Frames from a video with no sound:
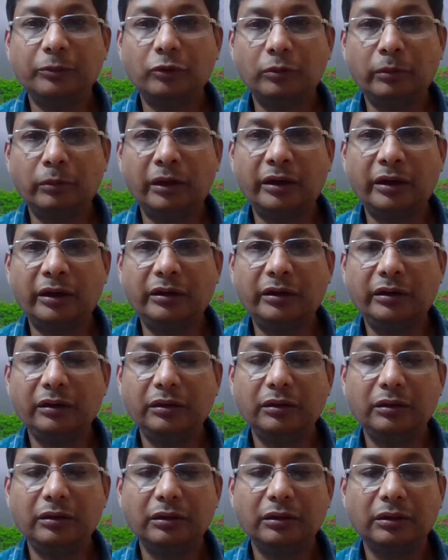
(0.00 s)
covered
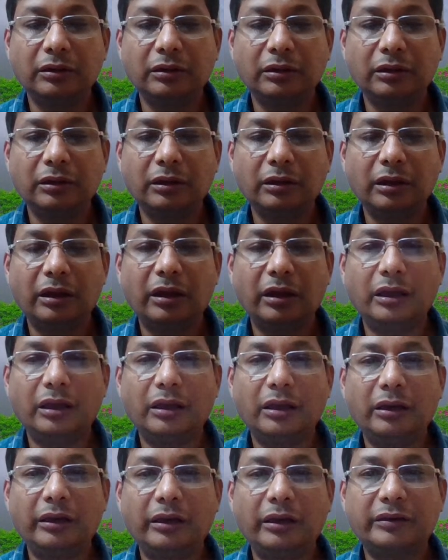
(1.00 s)

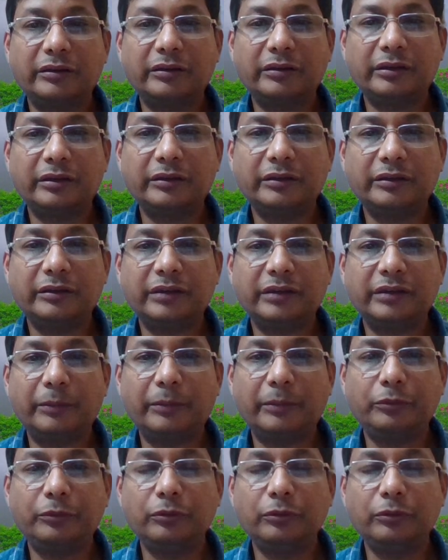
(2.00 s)
lectures up to